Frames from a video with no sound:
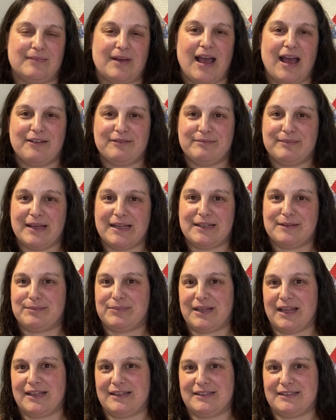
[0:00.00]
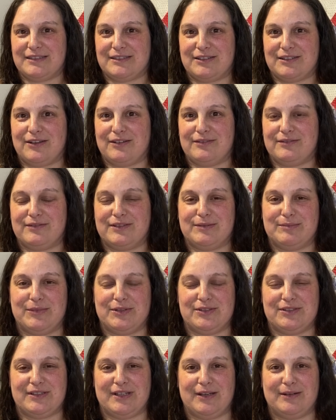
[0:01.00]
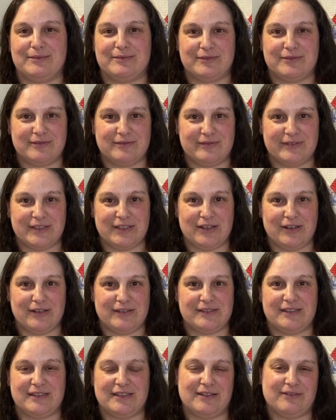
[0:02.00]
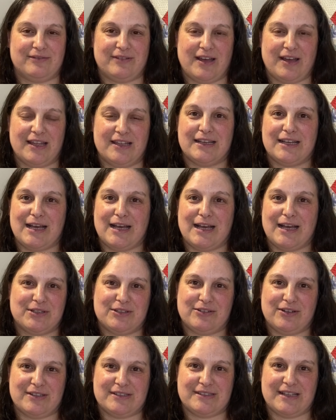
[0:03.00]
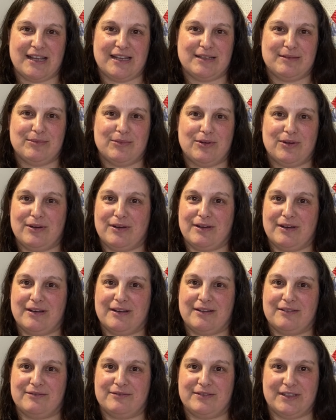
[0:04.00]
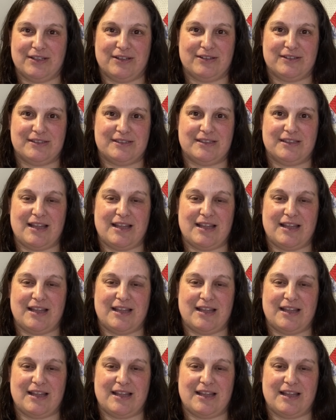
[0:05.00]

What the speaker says: I have made a playlist of the most helpful videos, and if I come across any more videos